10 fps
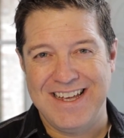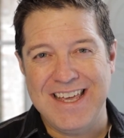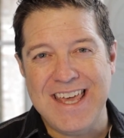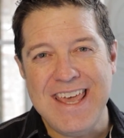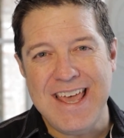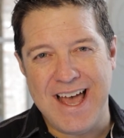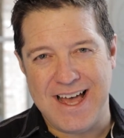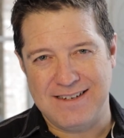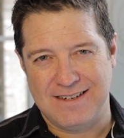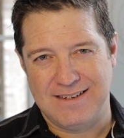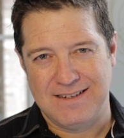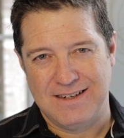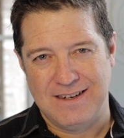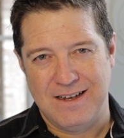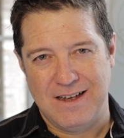He has
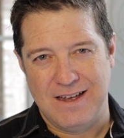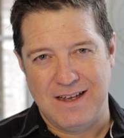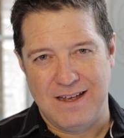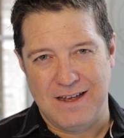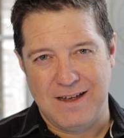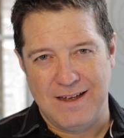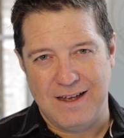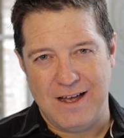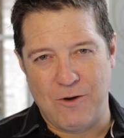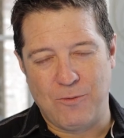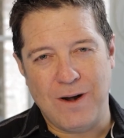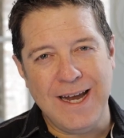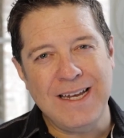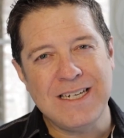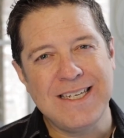
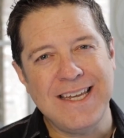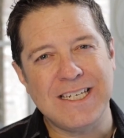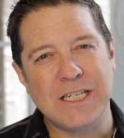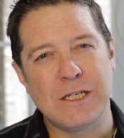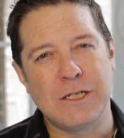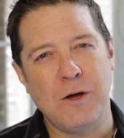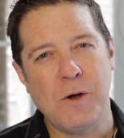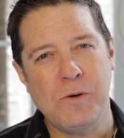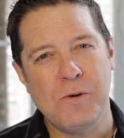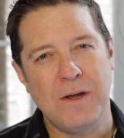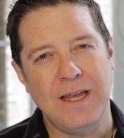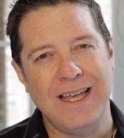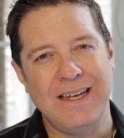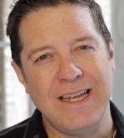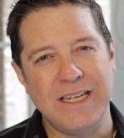arranged it so
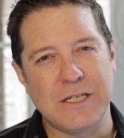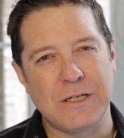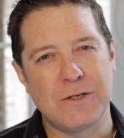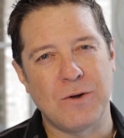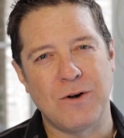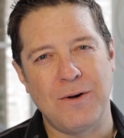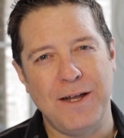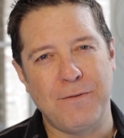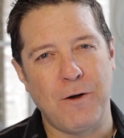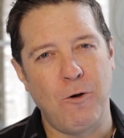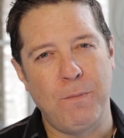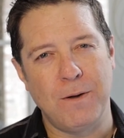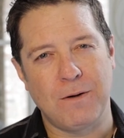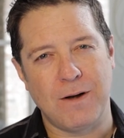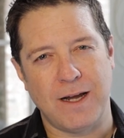in his story of hope
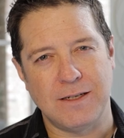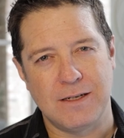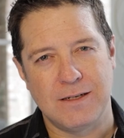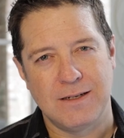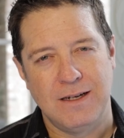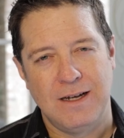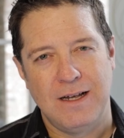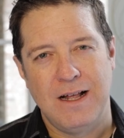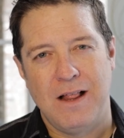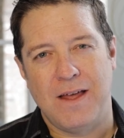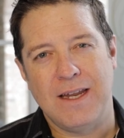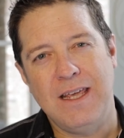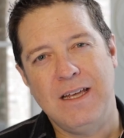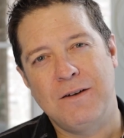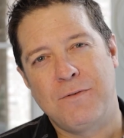and grace that
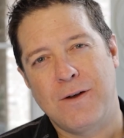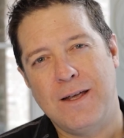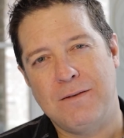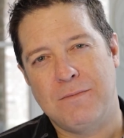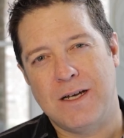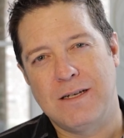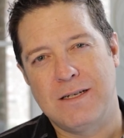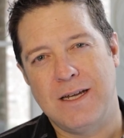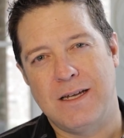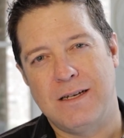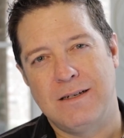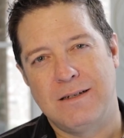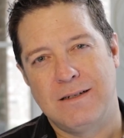he can forget my sin,